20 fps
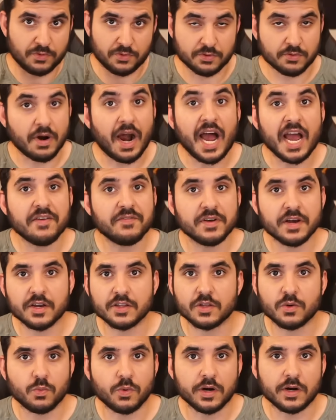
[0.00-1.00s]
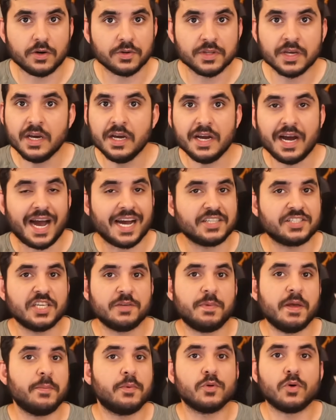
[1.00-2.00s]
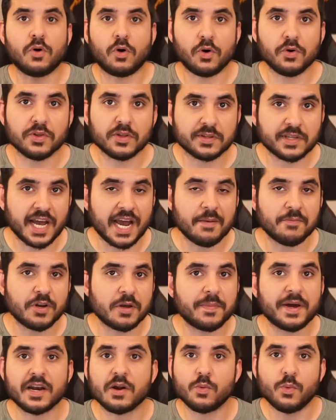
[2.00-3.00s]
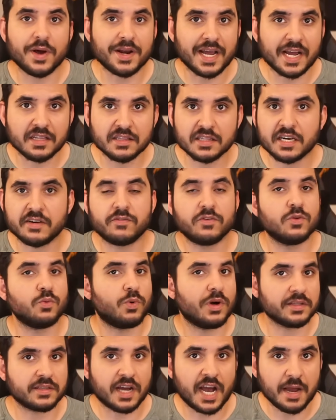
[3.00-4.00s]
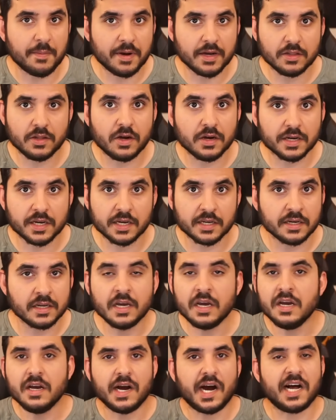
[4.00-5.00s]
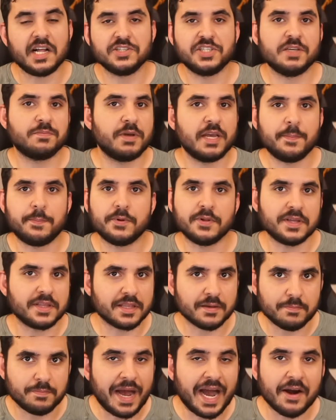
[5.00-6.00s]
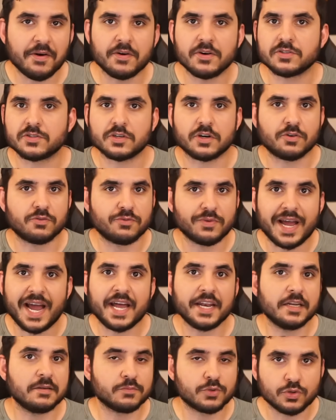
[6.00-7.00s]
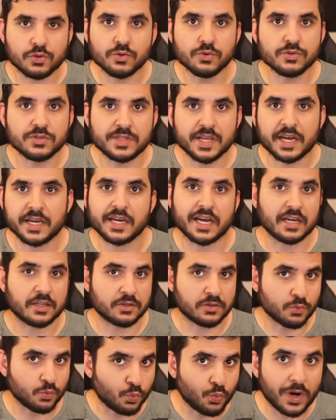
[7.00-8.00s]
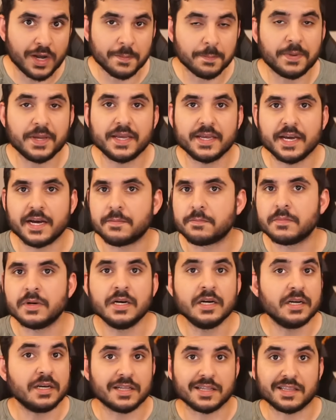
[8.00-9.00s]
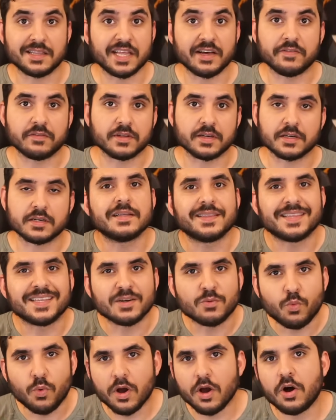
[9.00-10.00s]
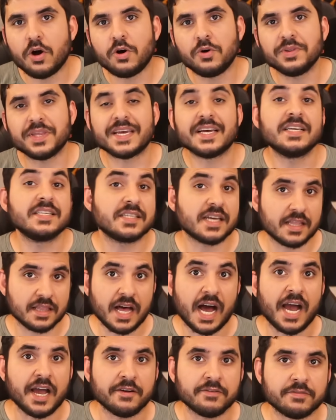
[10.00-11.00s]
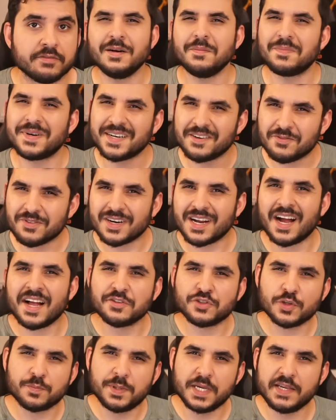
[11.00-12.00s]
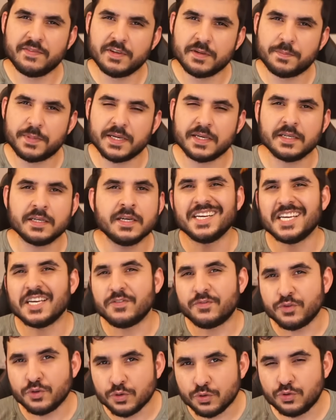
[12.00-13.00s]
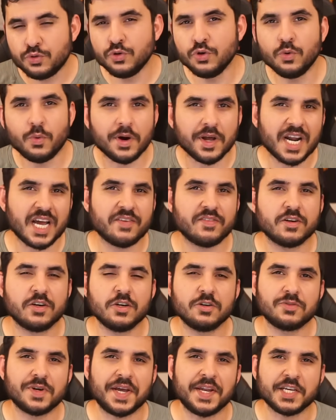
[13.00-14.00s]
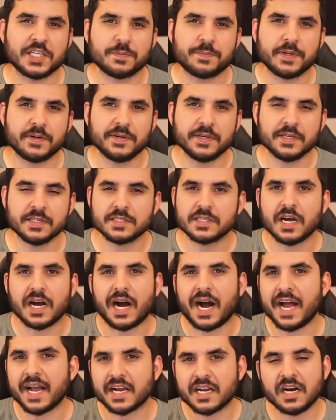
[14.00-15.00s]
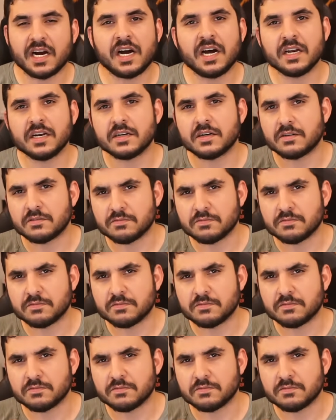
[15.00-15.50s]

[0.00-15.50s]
thriving in the world. I see people all the time, no matter when I level, what time I log in. I'll see people in the Barrens on a random Tuesday at 1 p.m. leveling. The world is alive. But in regards to PvP, if you do want to have a good raid experience, I can't,